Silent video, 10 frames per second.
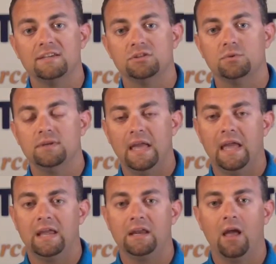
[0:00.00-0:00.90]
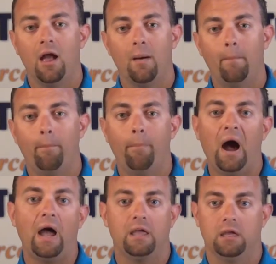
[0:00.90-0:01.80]
is to gain
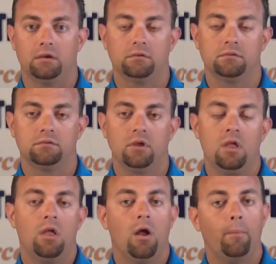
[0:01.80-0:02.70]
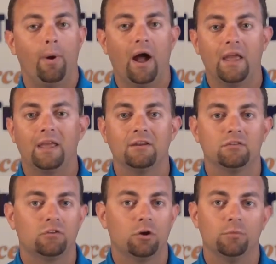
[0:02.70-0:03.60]
buy-in. Buy-in
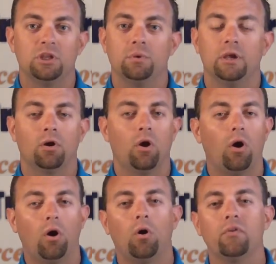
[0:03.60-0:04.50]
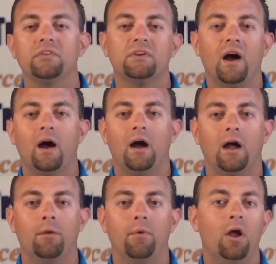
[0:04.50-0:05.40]
is a term that you hear all the
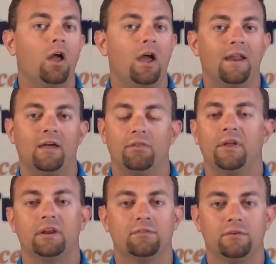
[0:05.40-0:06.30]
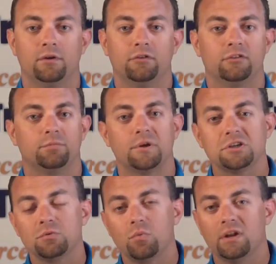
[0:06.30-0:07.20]
time in athletic fields,
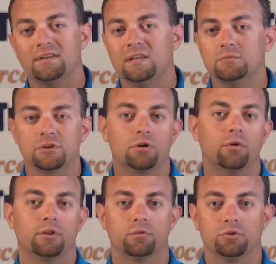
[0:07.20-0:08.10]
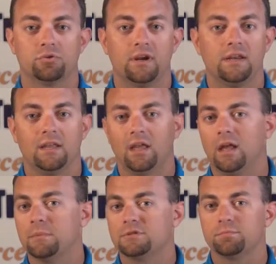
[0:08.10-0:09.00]
especially when teams are going through training
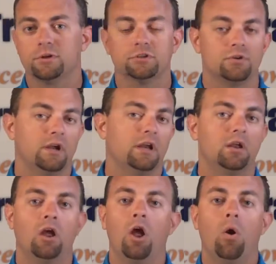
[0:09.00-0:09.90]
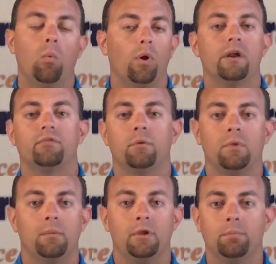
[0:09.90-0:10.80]
camps, spring training, whatever
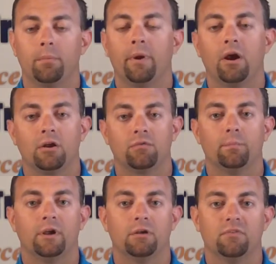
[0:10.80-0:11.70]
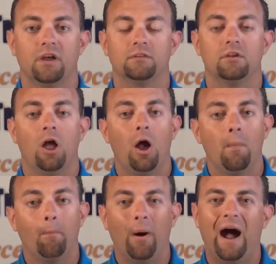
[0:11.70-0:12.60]
it may be, preparing for big events,
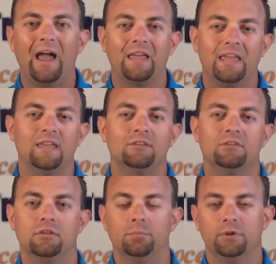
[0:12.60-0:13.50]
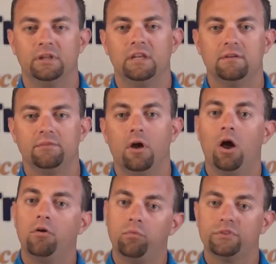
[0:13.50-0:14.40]
buying into the belief
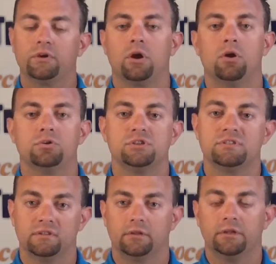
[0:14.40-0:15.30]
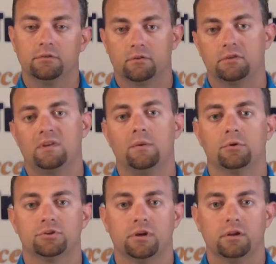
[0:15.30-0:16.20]
of what the coaches and the leaders of the
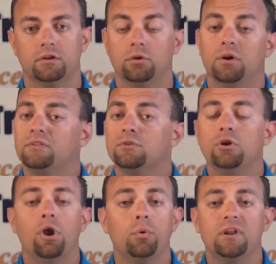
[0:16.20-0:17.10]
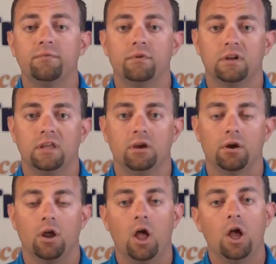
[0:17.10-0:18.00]
team are trying to do. It's no different
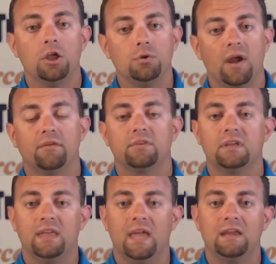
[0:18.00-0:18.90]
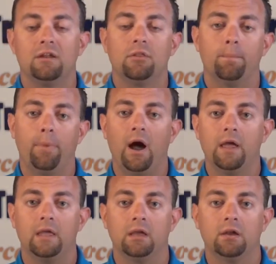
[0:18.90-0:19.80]
here. You have to gain the
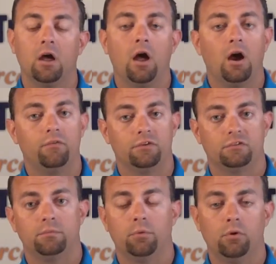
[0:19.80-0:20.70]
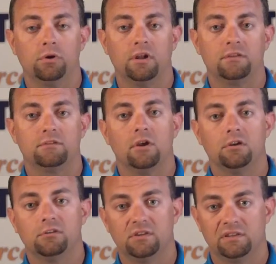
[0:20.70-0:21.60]
buy-in of the subordinates
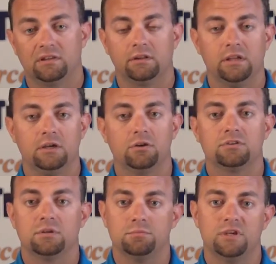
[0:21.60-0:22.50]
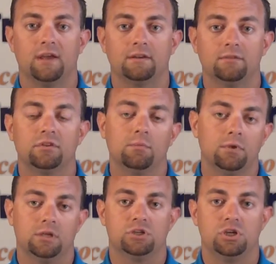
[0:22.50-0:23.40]
so that the leader's objectives
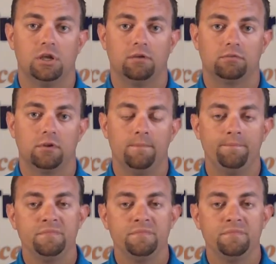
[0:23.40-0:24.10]
can be achieved.